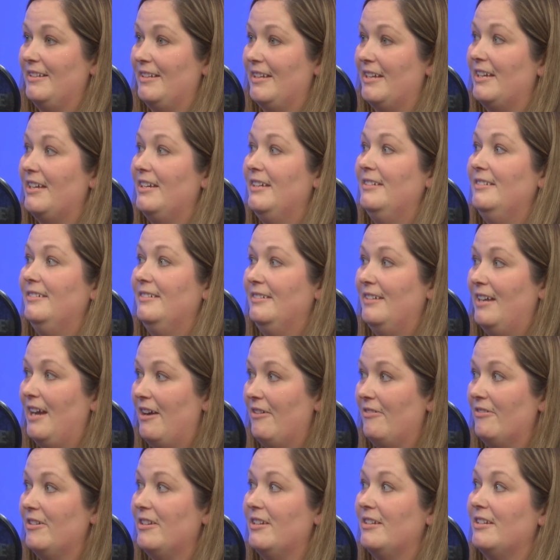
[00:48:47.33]
Like,
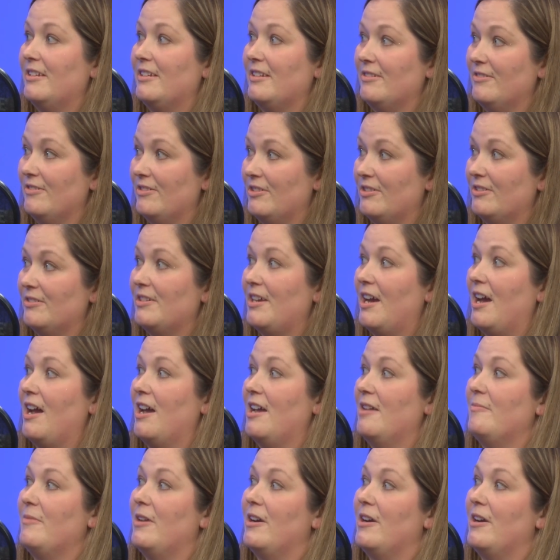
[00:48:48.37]
how are you gonna use your time?